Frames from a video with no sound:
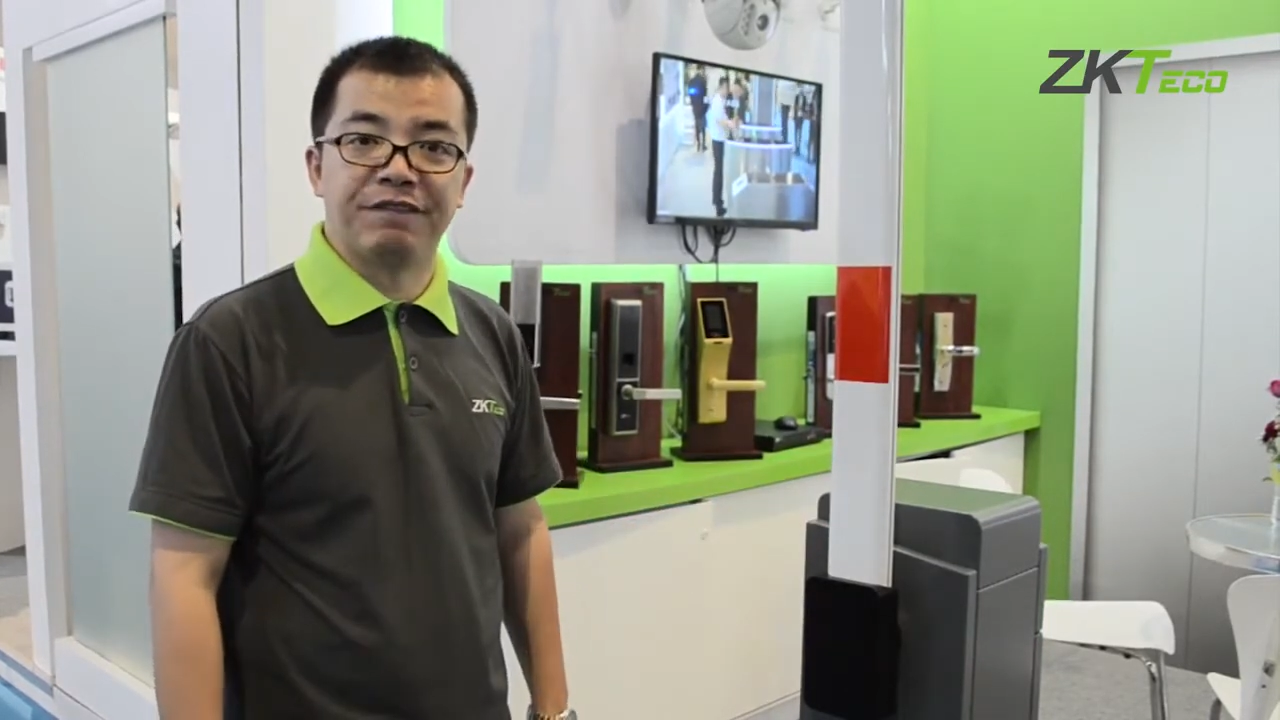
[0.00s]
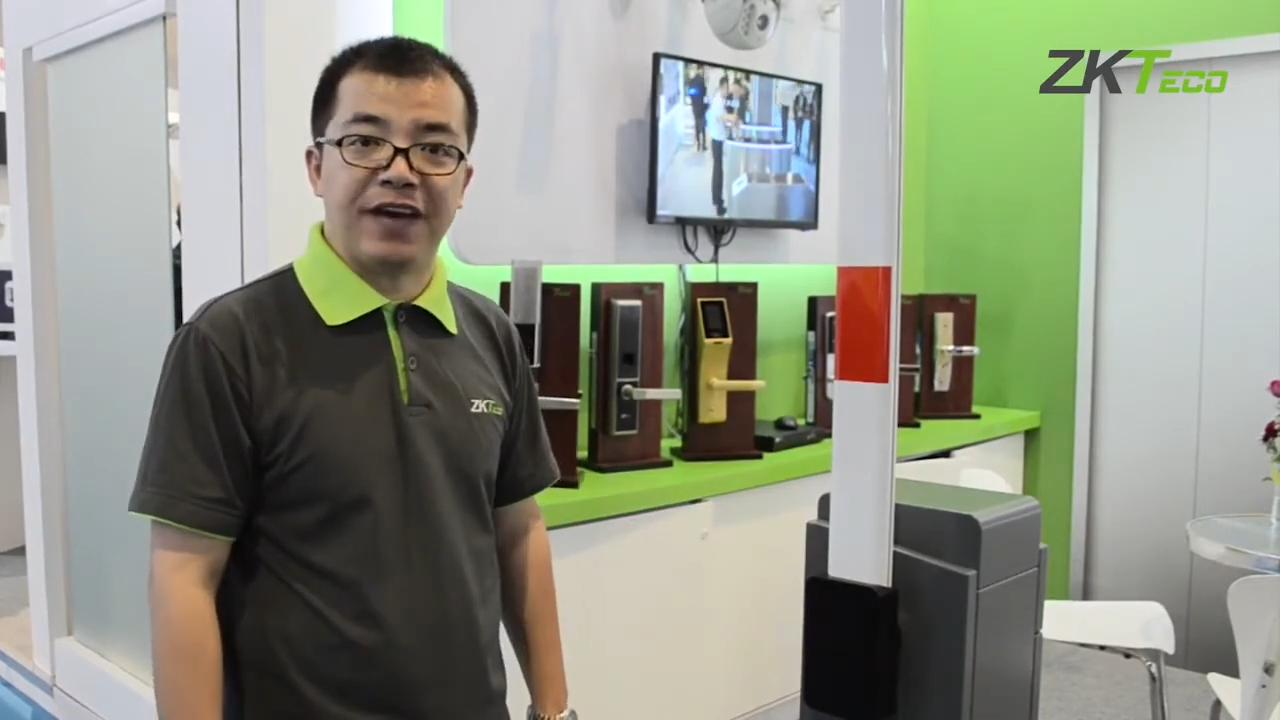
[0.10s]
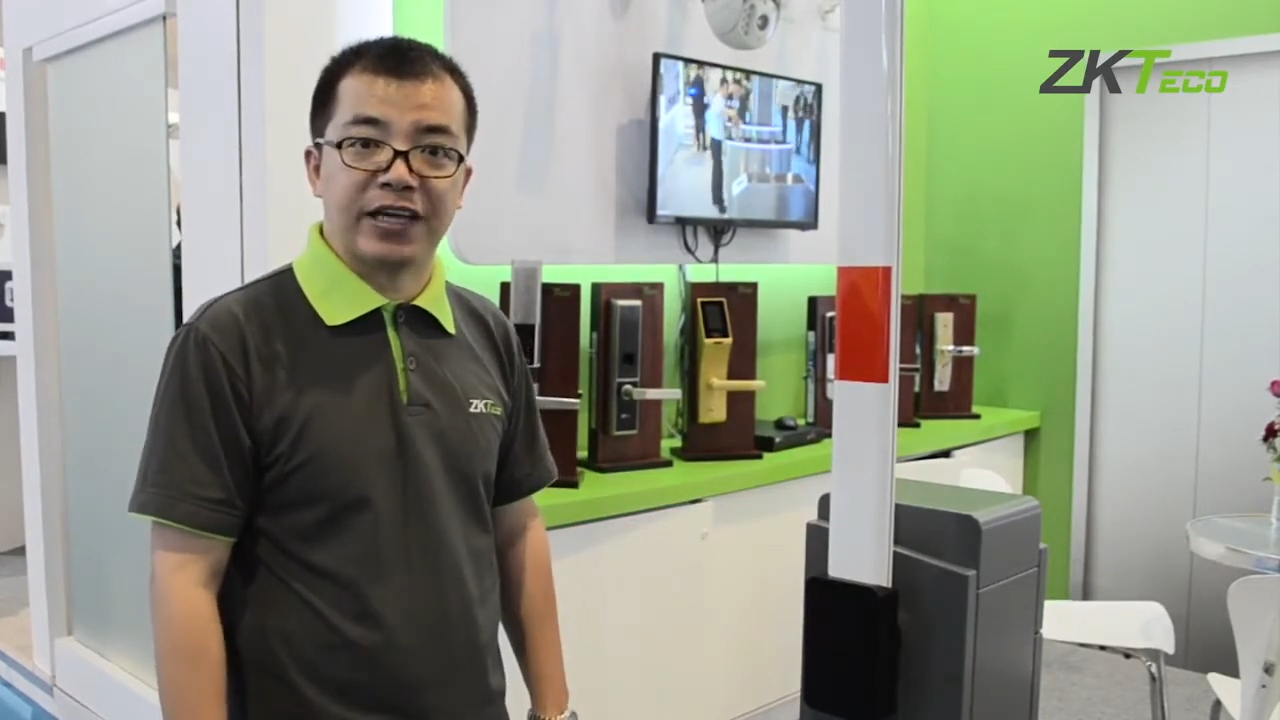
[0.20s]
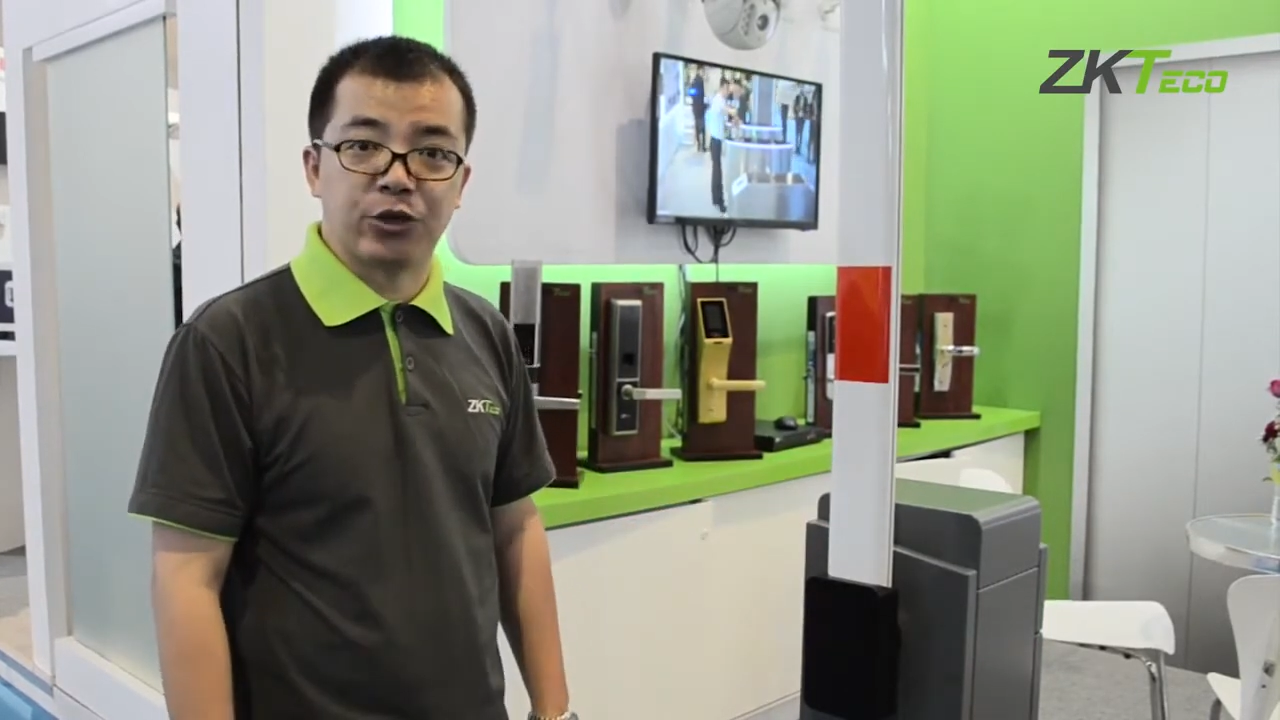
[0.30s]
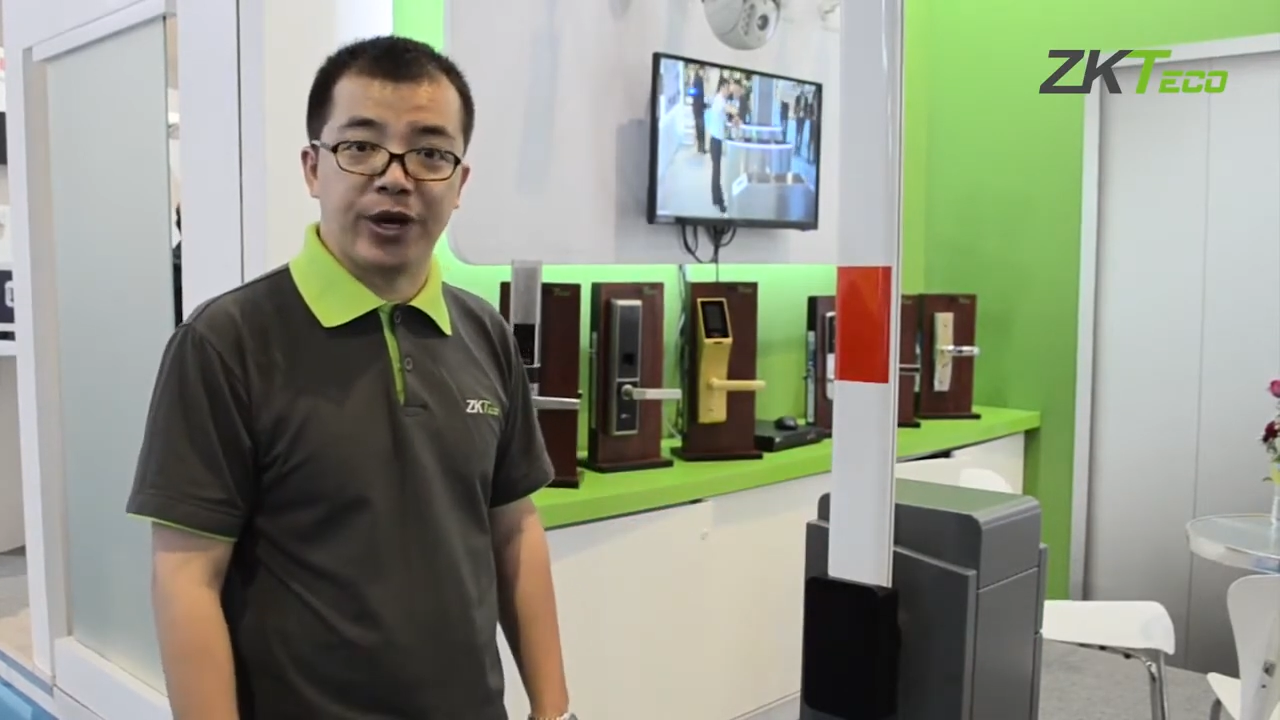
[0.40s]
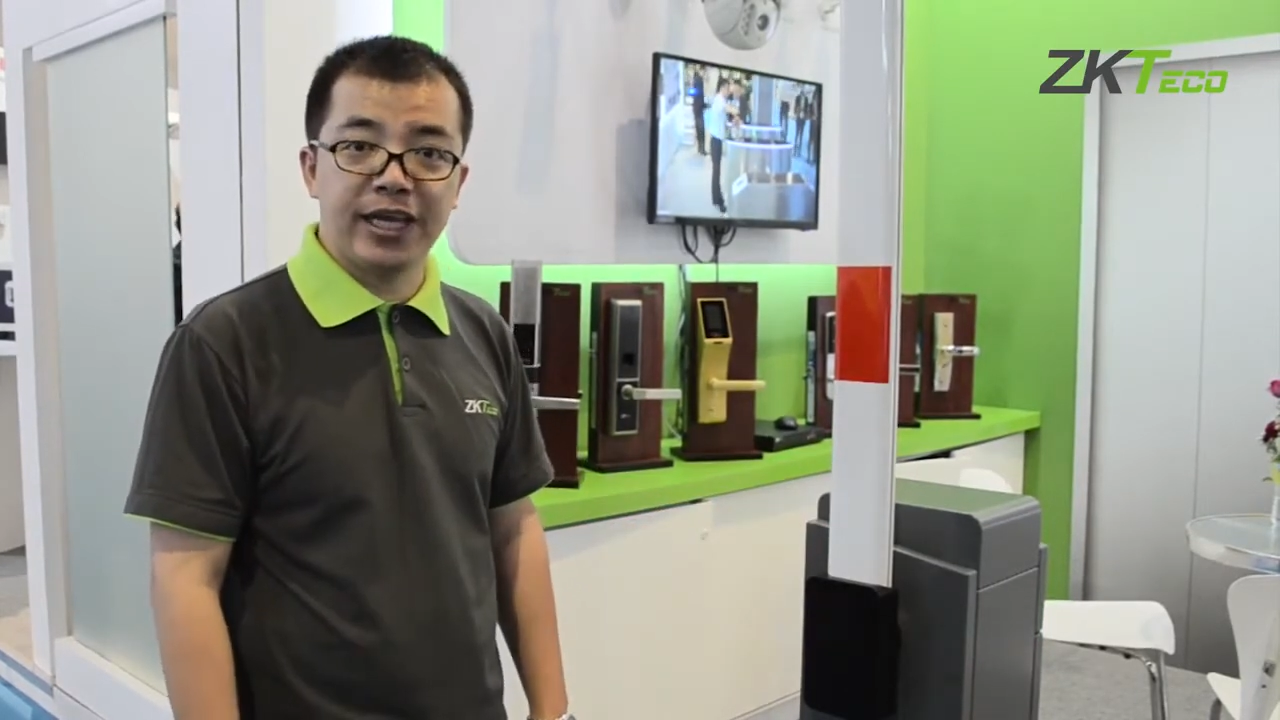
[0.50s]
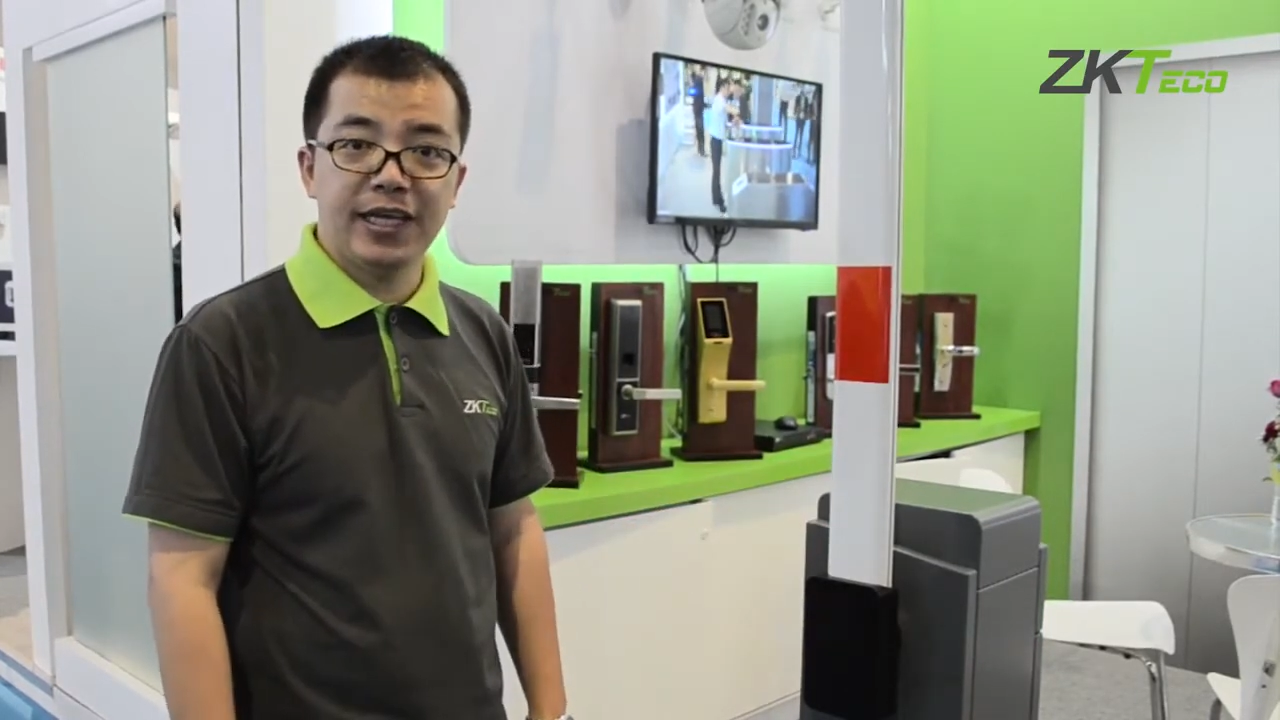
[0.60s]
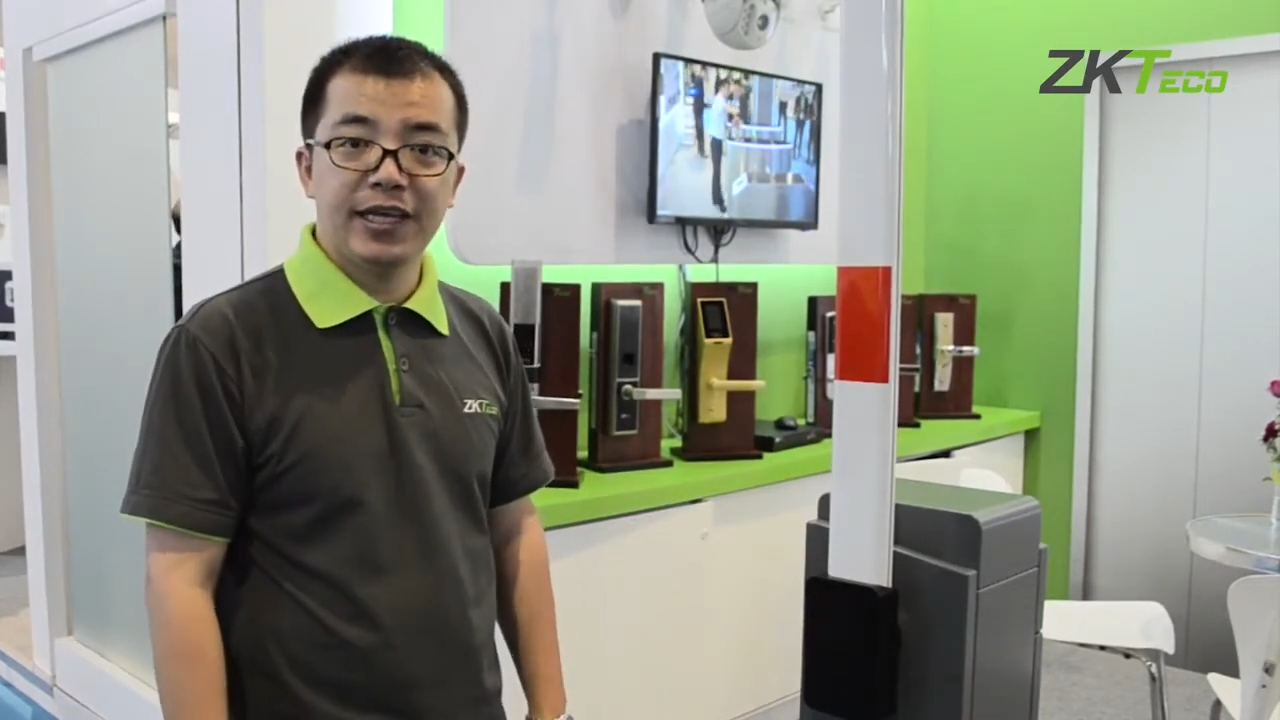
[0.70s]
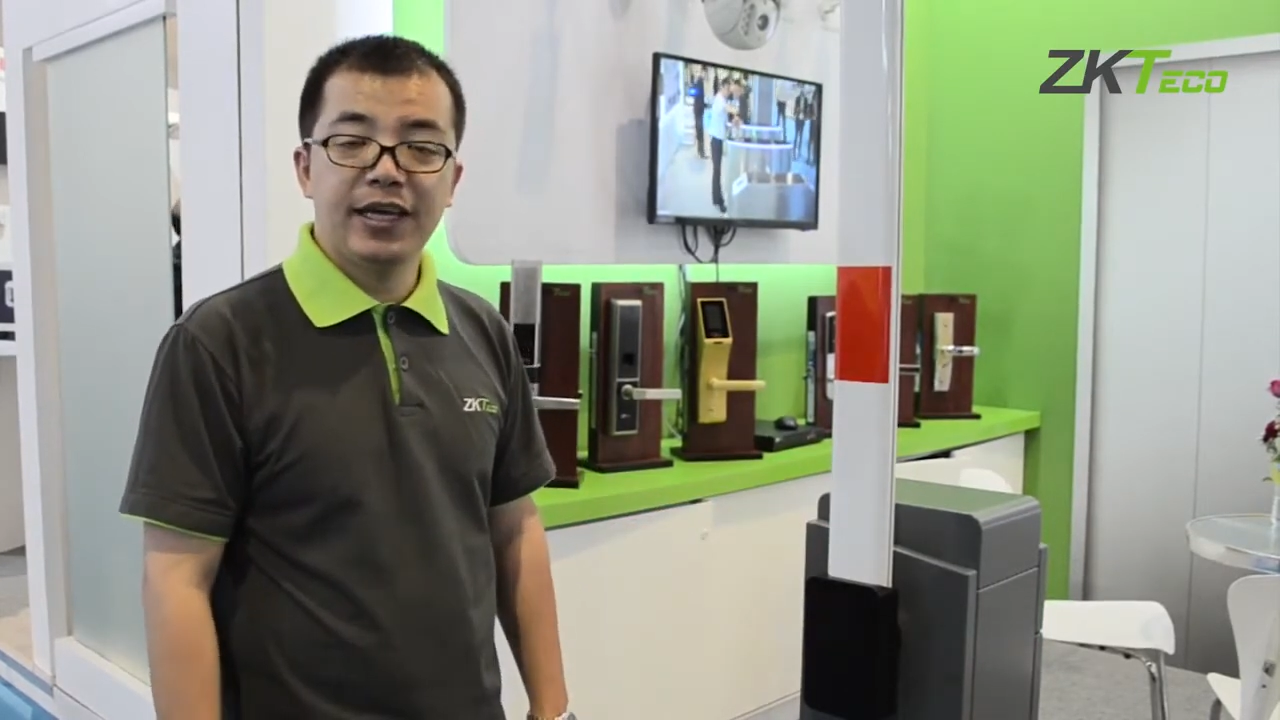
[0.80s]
the factory,